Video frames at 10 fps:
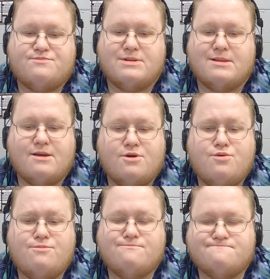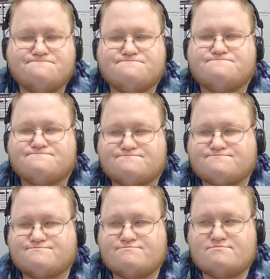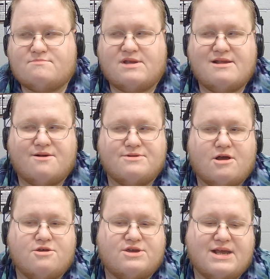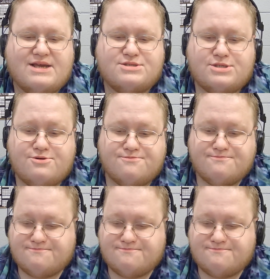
below, and I'll talk to you guys soon.